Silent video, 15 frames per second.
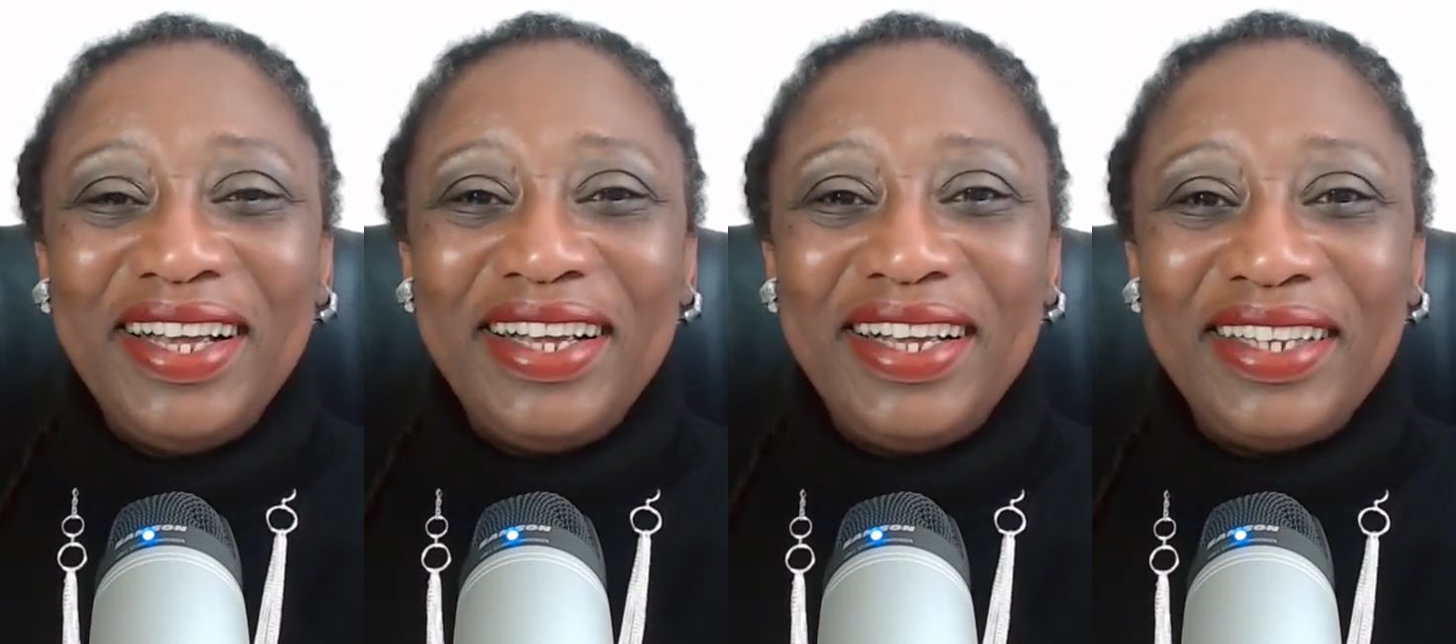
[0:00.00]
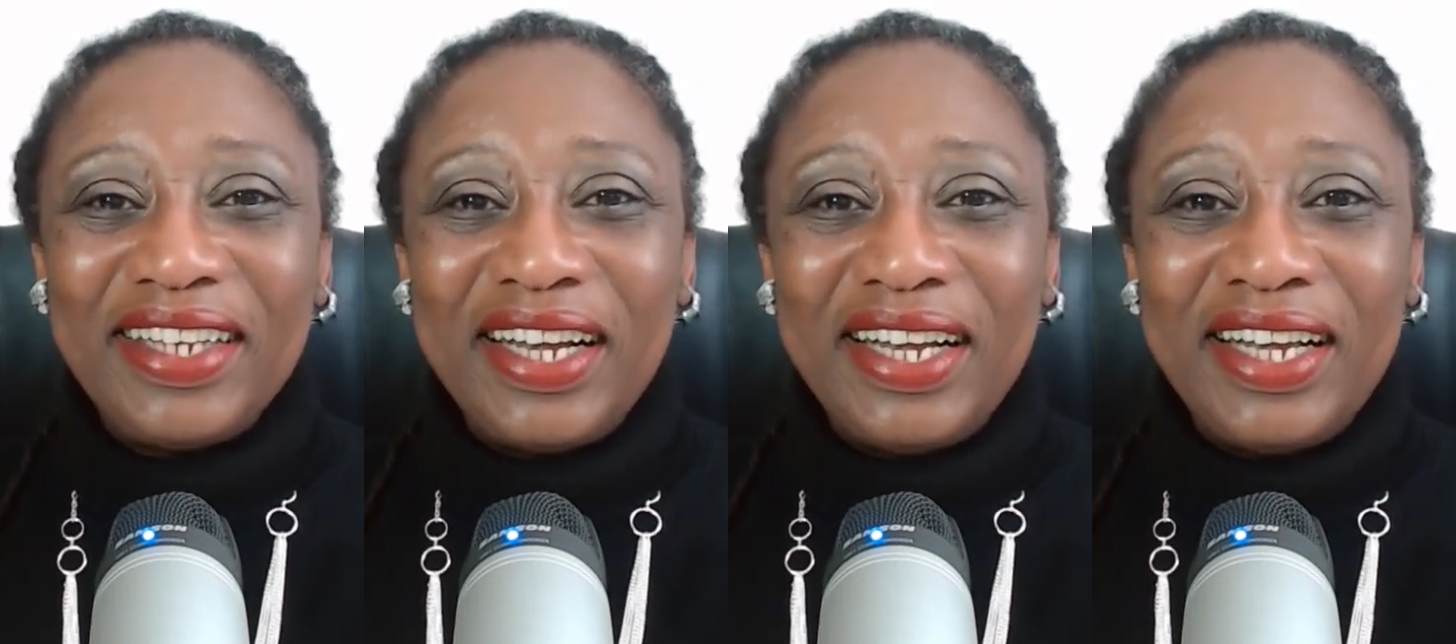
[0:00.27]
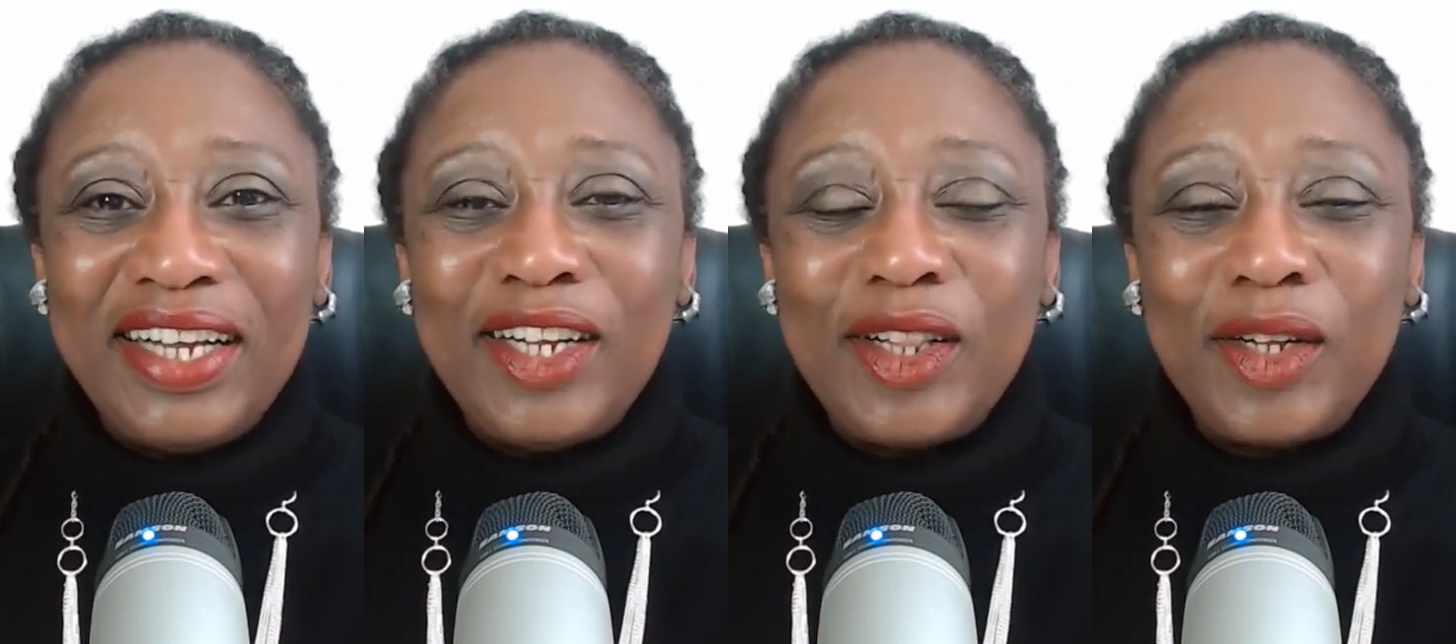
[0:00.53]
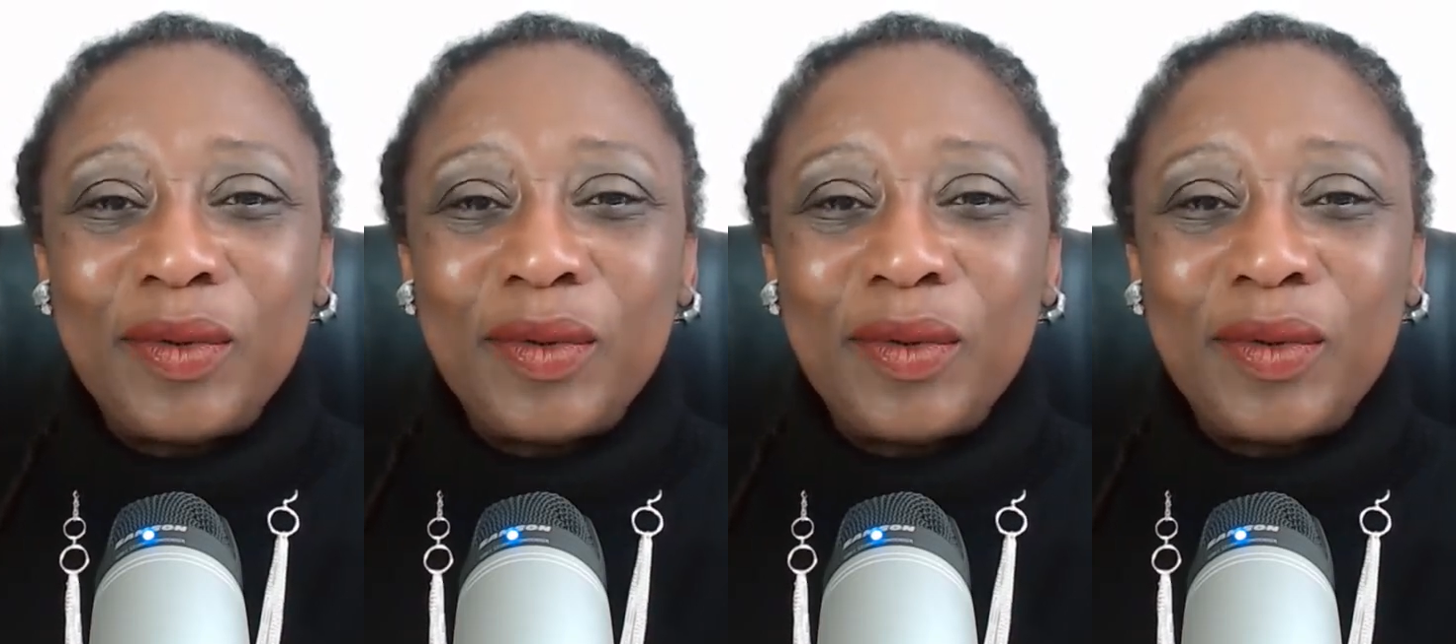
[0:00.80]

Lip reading: in Guyana,